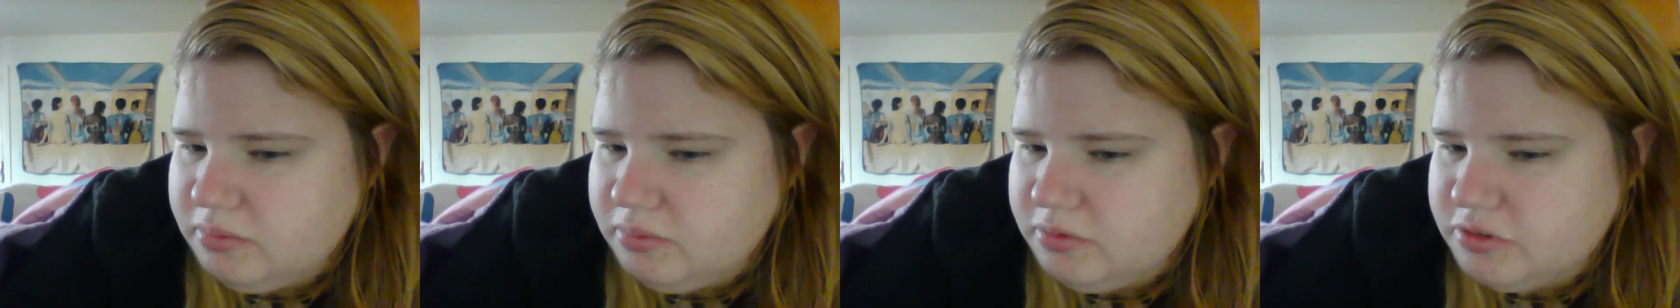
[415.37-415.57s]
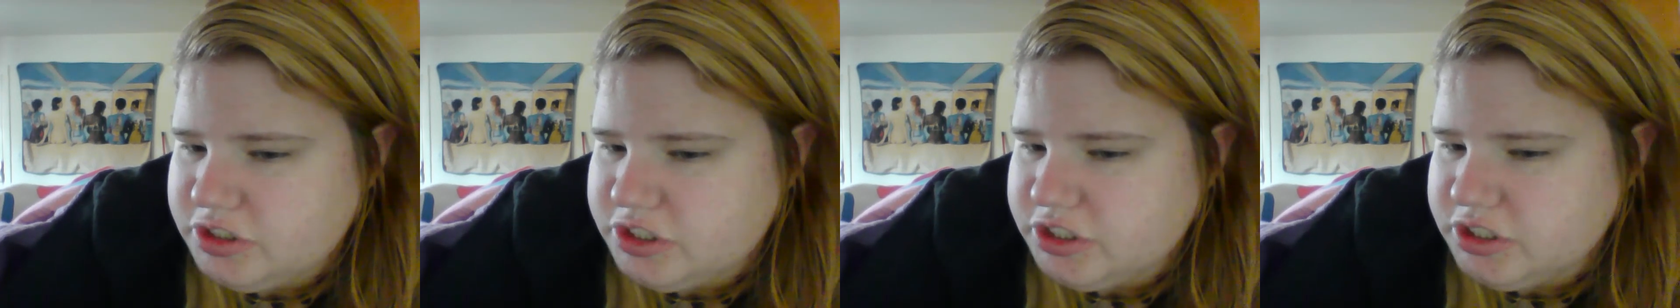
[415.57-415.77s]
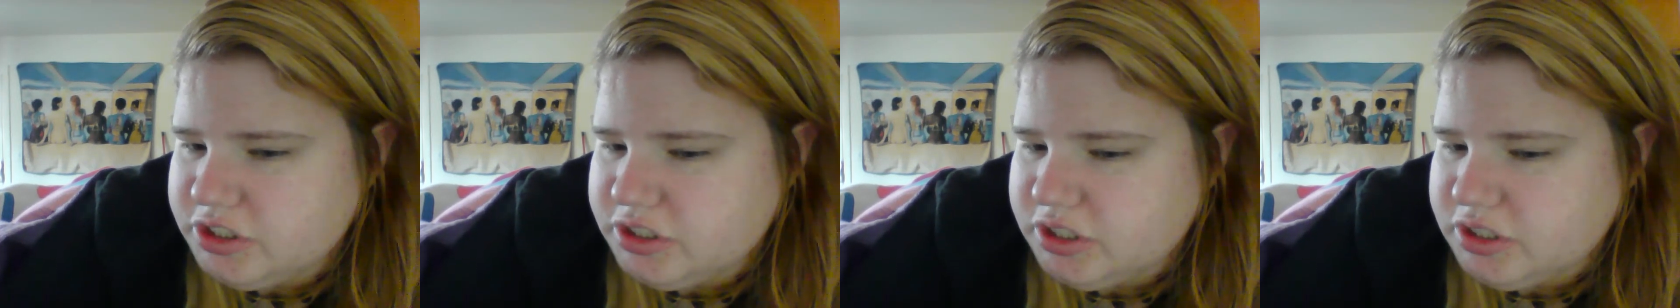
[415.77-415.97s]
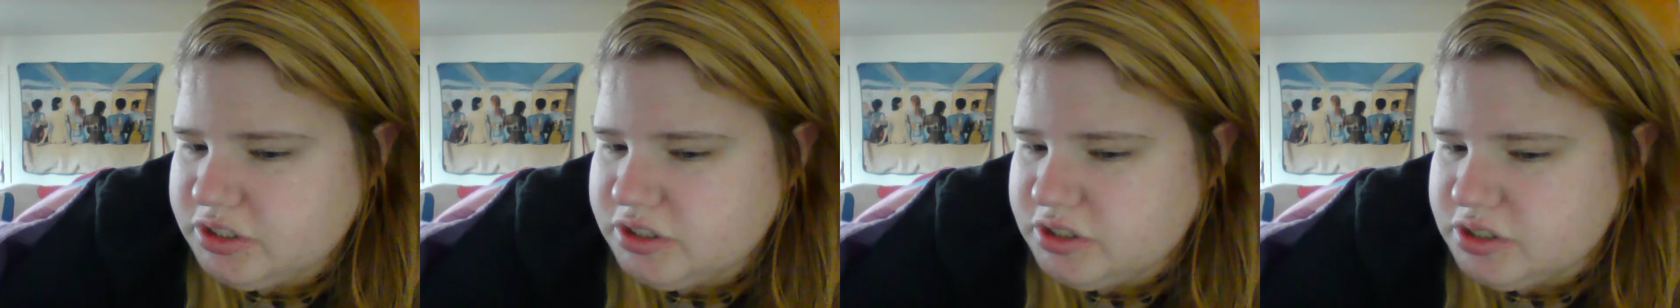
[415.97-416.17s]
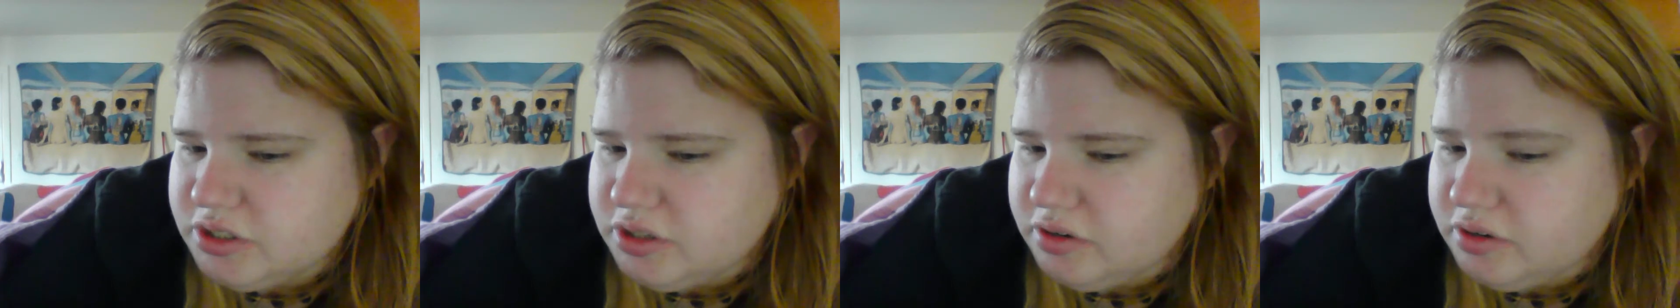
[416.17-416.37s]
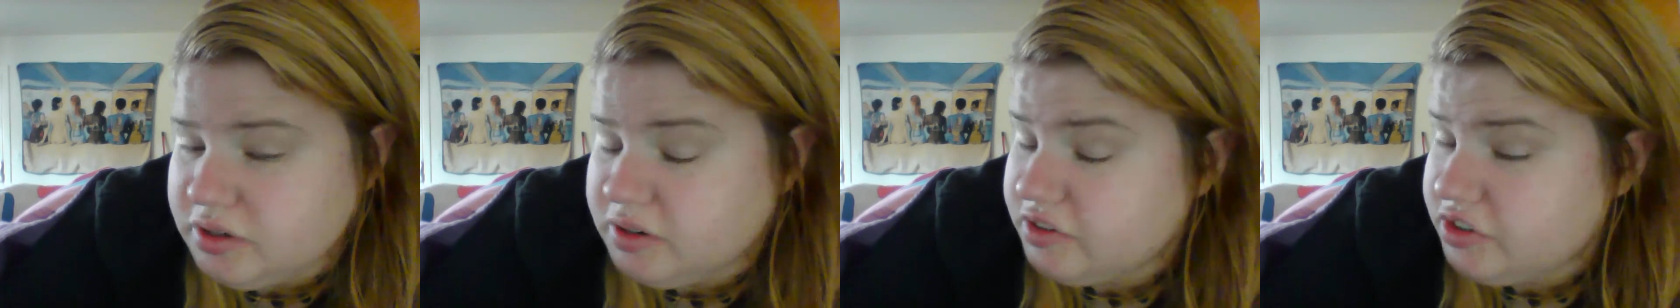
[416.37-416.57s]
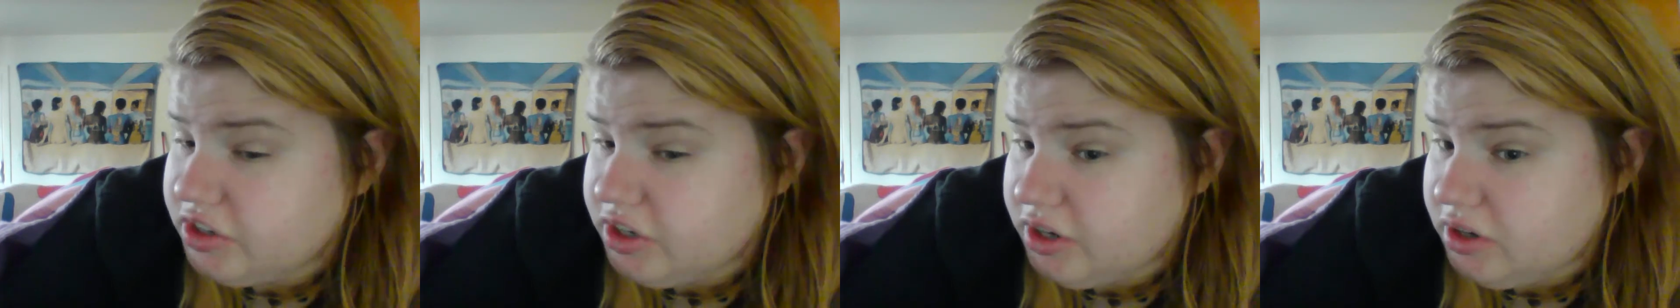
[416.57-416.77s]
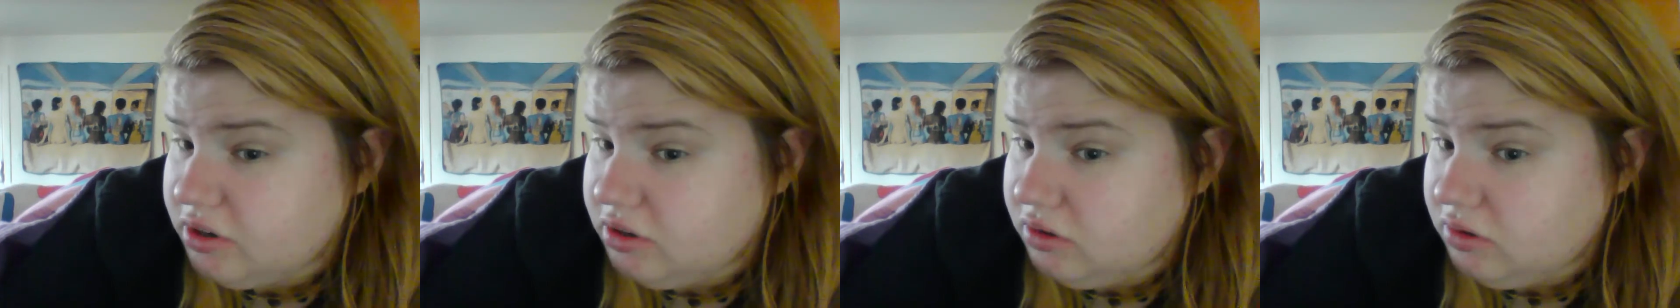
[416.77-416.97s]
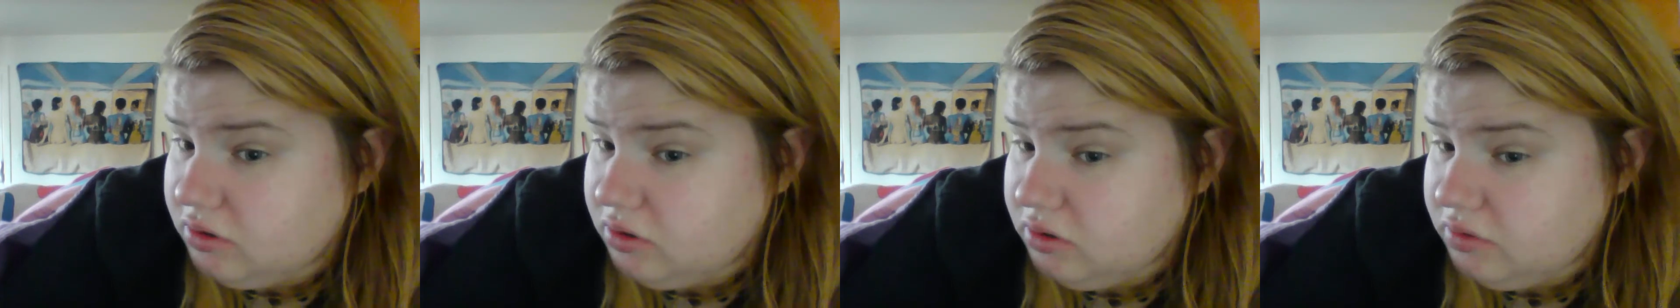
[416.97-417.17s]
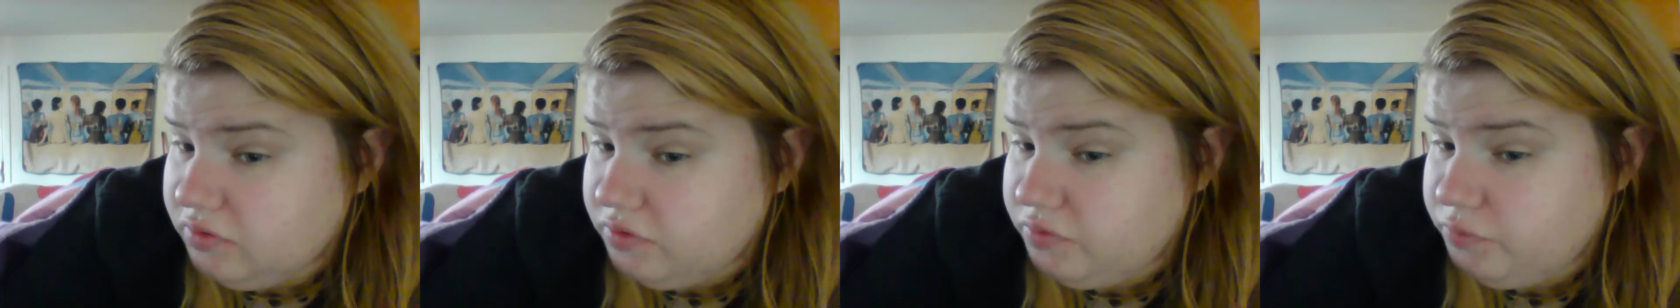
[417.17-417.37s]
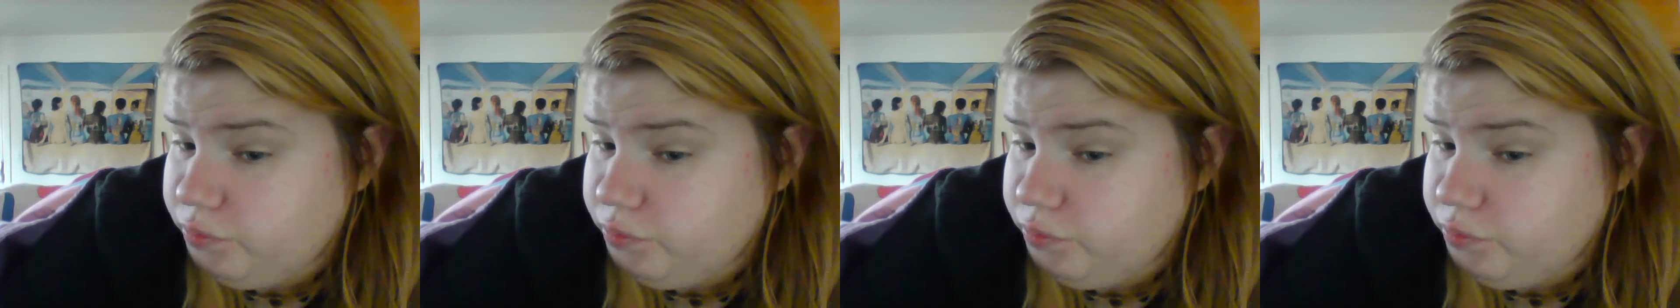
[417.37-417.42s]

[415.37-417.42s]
She needs to go to jail